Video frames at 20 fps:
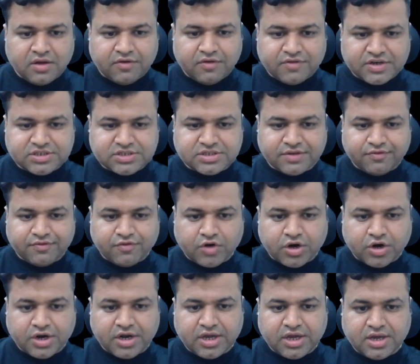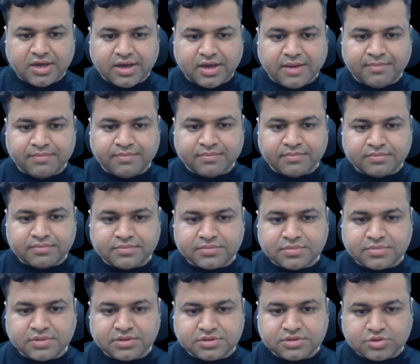what say 40 m
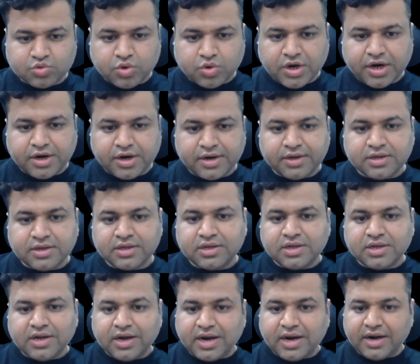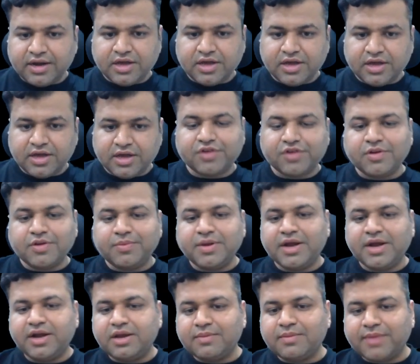squared and here it will be
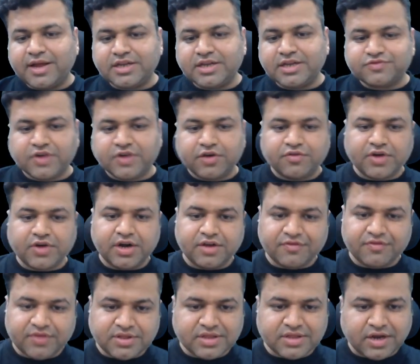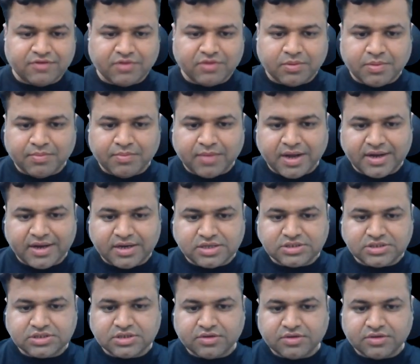80 minus 121, that will be minus